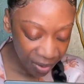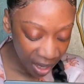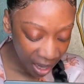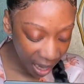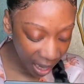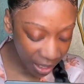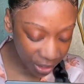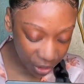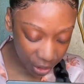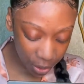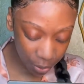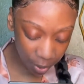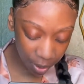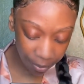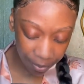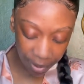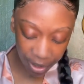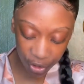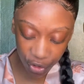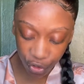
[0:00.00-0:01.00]
I just want to
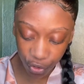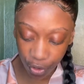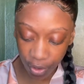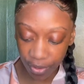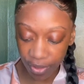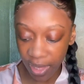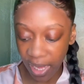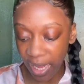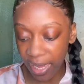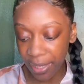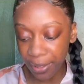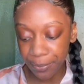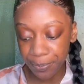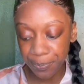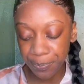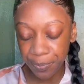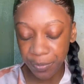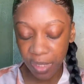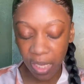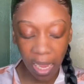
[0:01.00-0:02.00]
make sure that
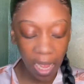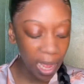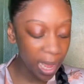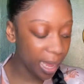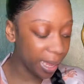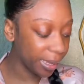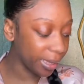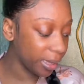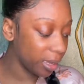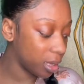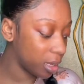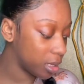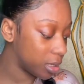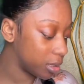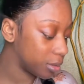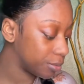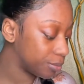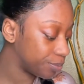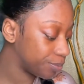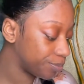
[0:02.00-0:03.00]
I
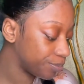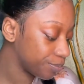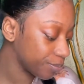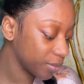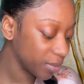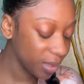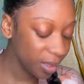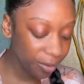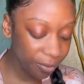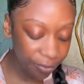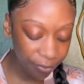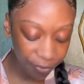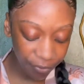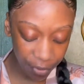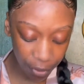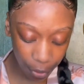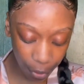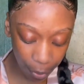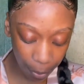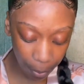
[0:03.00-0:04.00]

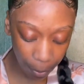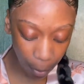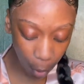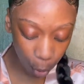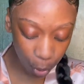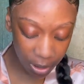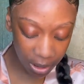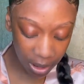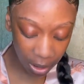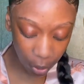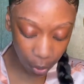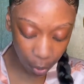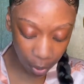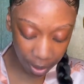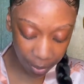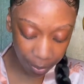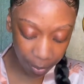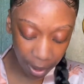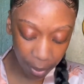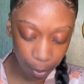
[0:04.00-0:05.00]
feel most
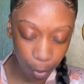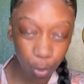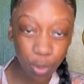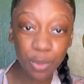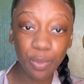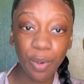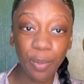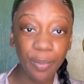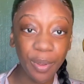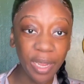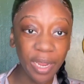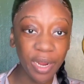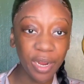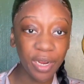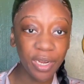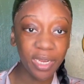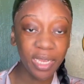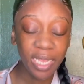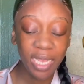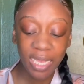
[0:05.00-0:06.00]
equipped and most
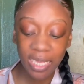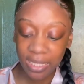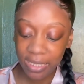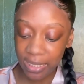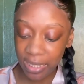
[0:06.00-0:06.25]
prepared to